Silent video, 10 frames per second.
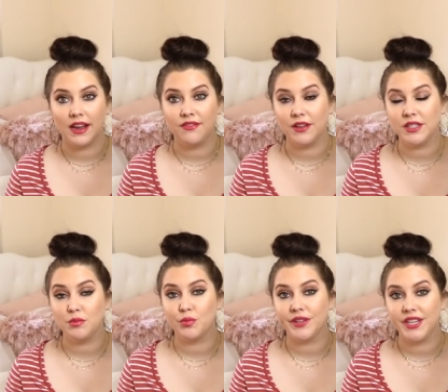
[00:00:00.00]
I found
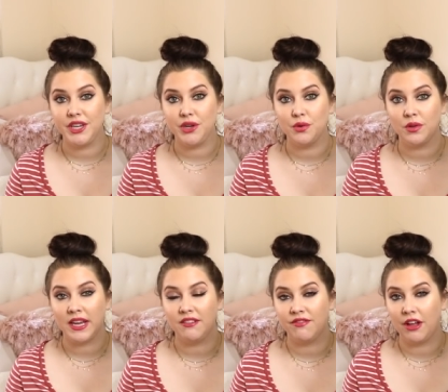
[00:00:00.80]
some really cute
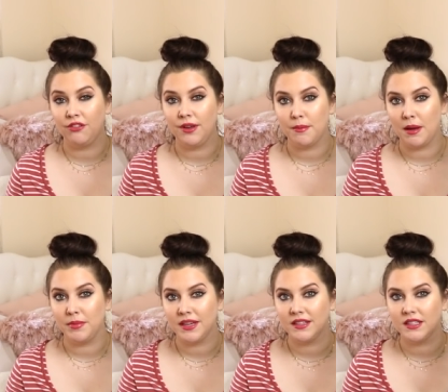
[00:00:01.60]
like velvet
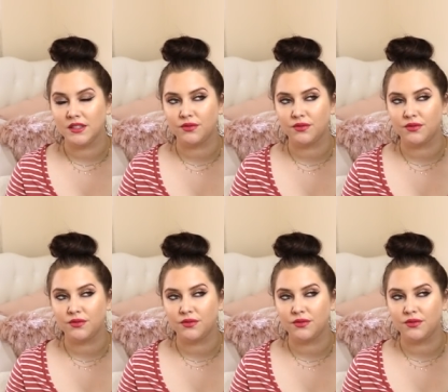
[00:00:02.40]
pumpkins